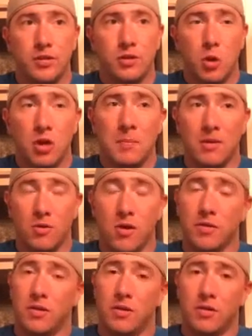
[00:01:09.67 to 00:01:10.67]
Don't get me
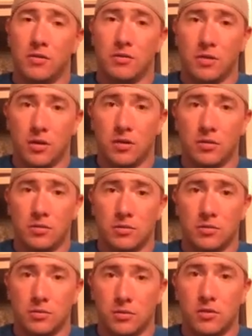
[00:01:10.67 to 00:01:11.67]
wrong, there are
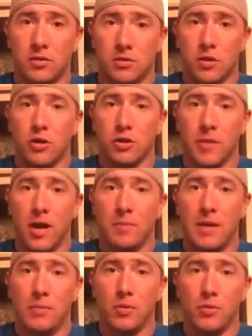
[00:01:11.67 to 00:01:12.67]
a large amount of
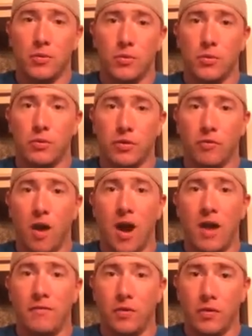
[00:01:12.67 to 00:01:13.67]
people who
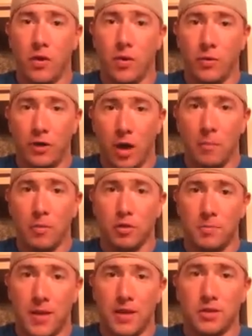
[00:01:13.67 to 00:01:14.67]
thrive on the whole
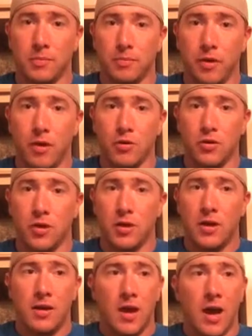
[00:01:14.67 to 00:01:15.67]
numbers-based approach.
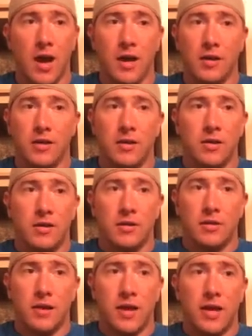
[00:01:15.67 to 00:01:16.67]

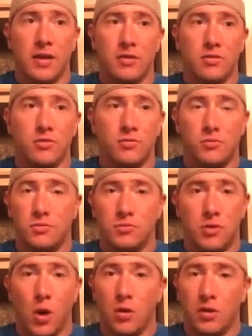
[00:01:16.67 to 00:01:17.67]
They
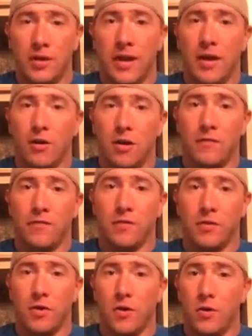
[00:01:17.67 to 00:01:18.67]
totally get off
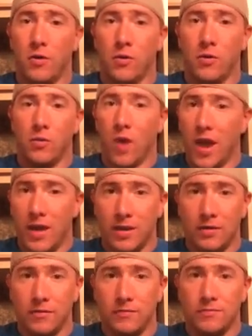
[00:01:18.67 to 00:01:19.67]
on the whole
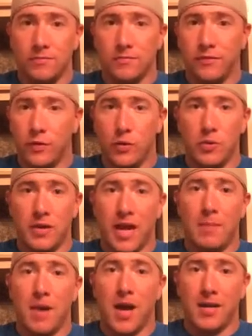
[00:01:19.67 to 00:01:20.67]
weighing food
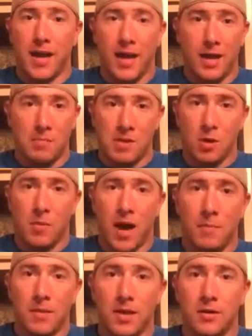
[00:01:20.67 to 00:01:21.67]
day by day, meal
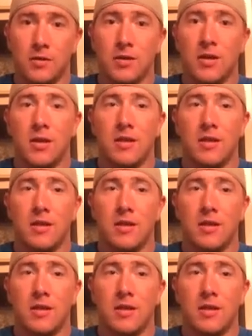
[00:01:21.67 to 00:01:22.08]
by meal.